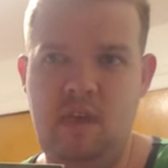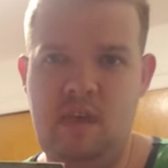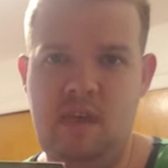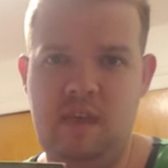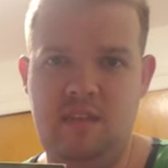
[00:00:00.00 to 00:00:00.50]

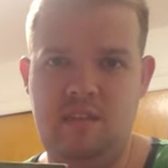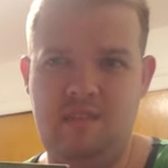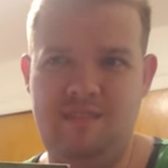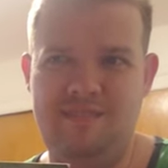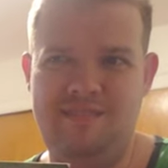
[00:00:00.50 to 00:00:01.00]

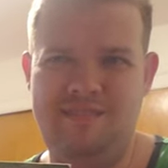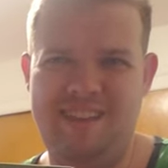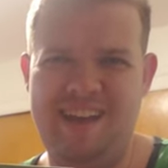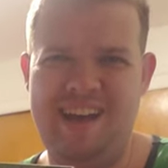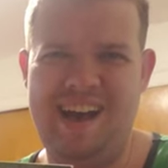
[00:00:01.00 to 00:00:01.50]
And
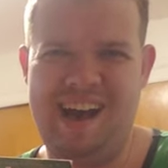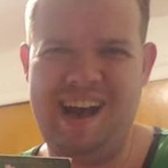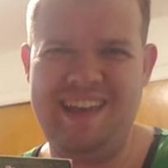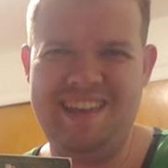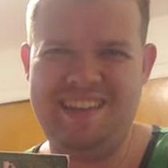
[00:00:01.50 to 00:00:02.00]

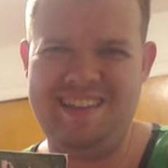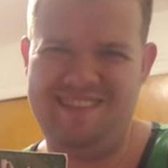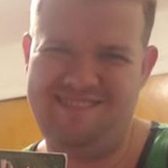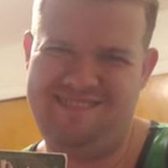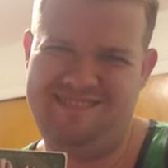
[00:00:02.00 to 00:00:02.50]
I
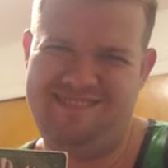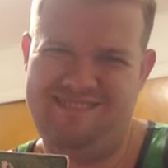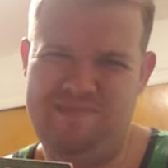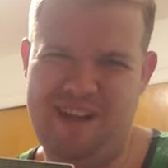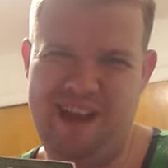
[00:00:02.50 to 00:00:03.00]

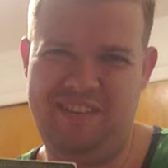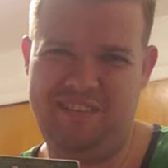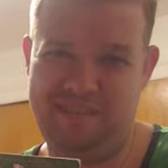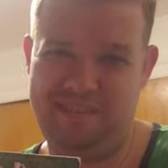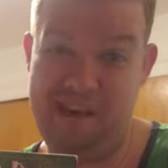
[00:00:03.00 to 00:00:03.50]
would probably
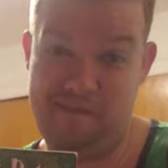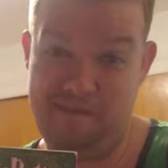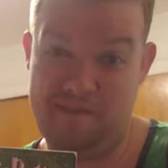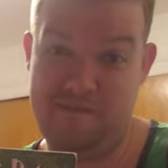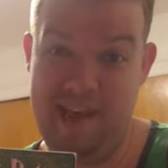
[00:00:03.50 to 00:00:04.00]
love
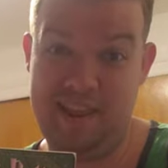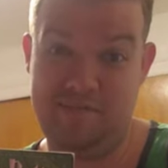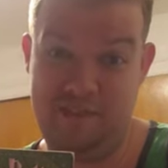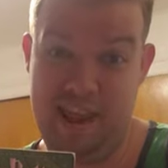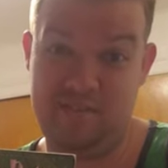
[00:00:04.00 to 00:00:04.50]
to fight
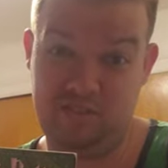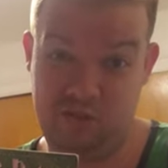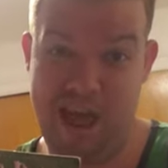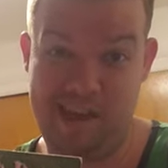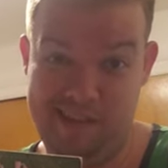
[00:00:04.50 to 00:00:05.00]
fight off a
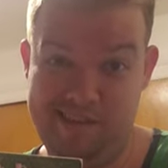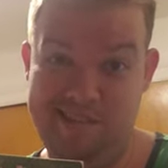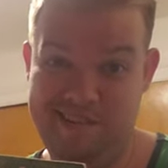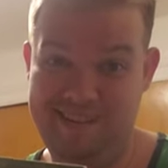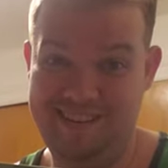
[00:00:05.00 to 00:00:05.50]
dragon
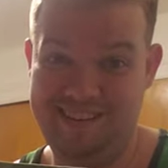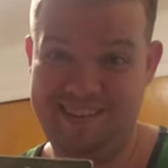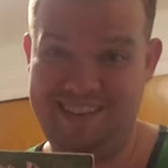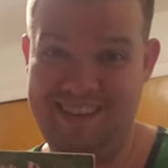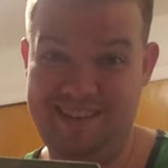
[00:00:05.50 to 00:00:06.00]

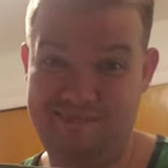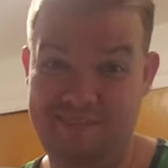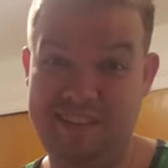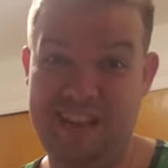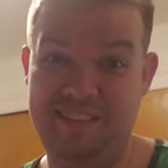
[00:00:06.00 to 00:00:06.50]
and
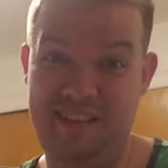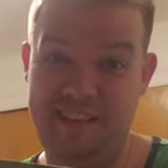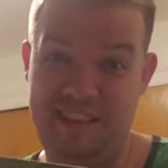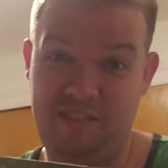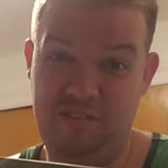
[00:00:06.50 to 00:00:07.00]
protect
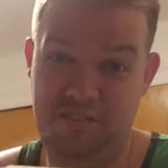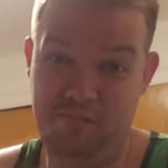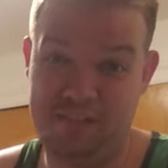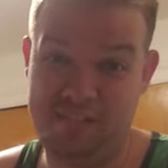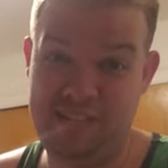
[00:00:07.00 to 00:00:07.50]
get a
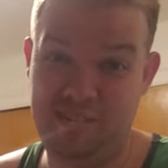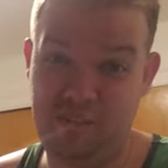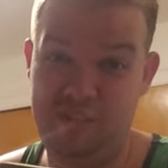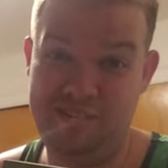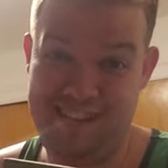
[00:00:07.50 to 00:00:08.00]
protect the
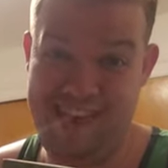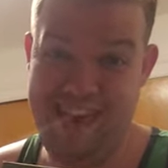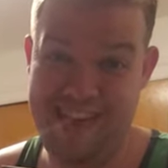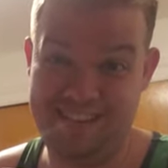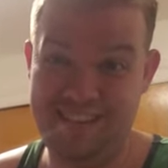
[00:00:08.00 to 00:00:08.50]
golden
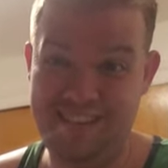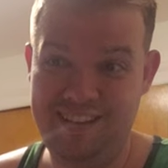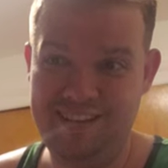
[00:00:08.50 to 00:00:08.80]
egg.